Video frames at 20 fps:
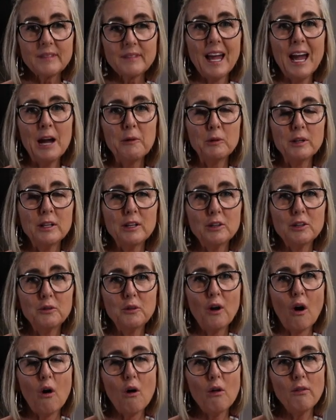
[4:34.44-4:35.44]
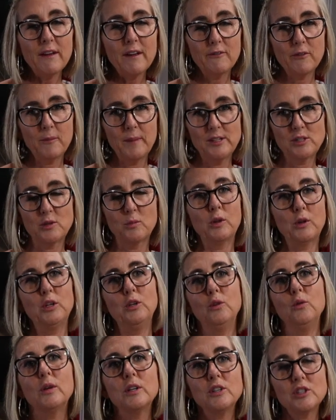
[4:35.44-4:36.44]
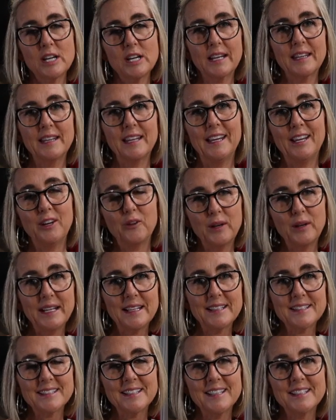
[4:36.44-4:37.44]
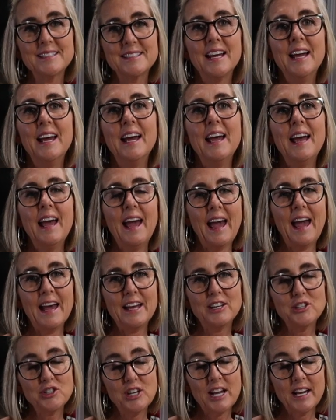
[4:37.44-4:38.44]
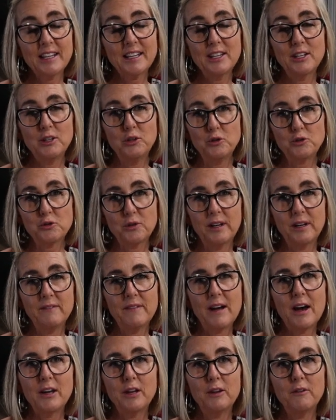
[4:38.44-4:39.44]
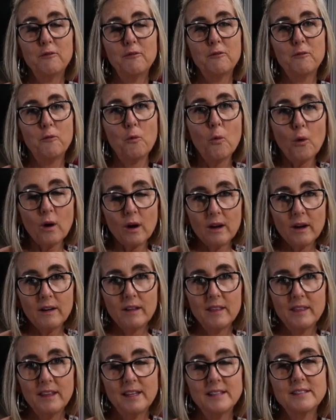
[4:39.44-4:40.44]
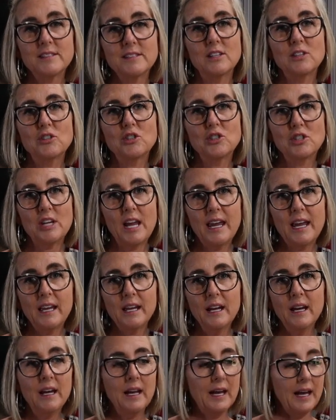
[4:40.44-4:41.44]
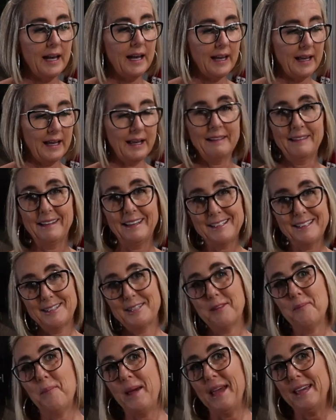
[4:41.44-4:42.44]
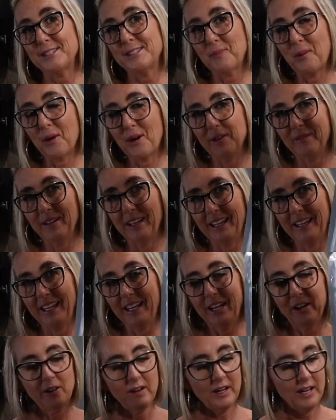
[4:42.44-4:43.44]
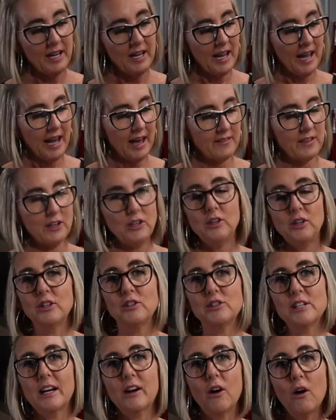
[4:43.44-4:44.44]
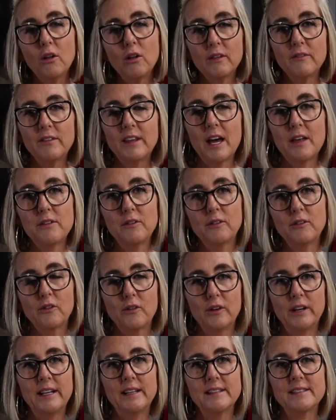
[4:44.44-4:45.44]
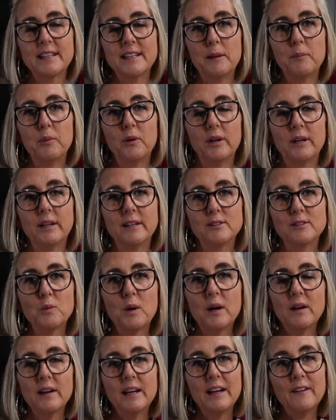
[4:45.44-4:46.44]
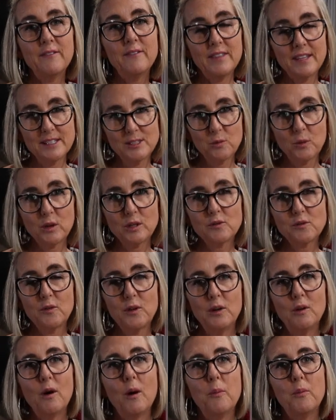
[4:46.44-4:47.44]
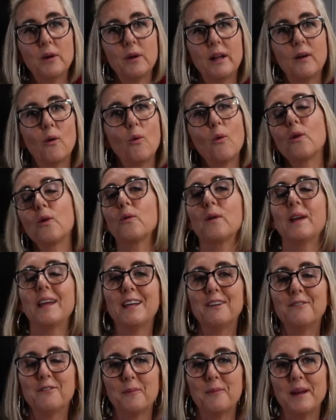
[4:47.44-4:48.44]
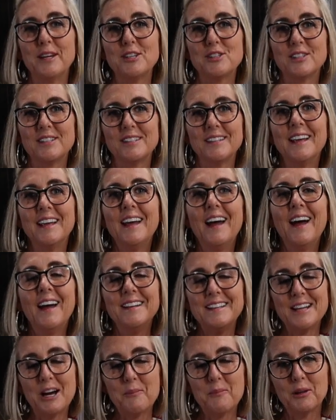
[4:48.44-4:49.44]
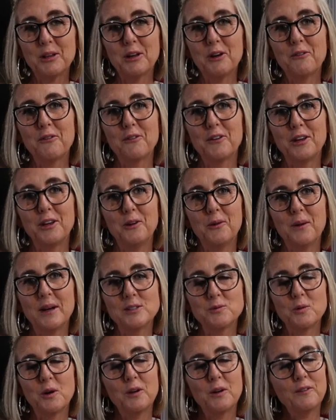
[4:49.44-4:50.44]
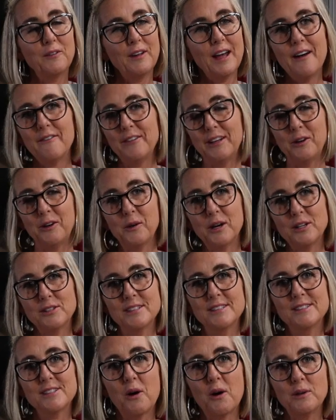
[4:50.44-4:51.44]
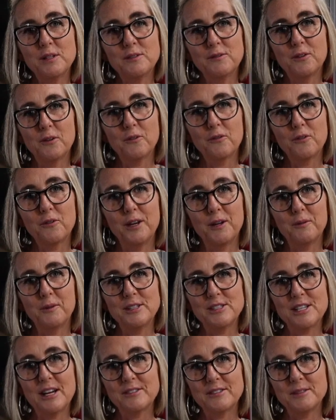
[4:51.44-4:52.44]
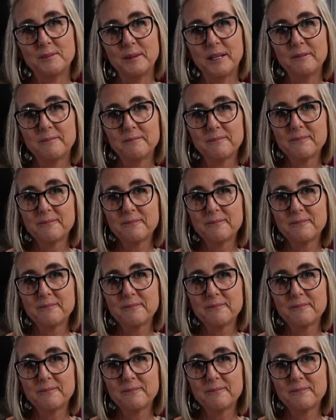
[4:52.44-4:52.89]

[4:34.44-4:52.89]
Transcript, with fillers: I will include all the information where you can check the ingredients list and check the nutrient value for this shake, at least the base part of it here. And then you can check all of the other ingredients that I put in as well. If this works for you, I'll put ordering information down below for you as well. And if you have any questions, always feel free to reach out to me.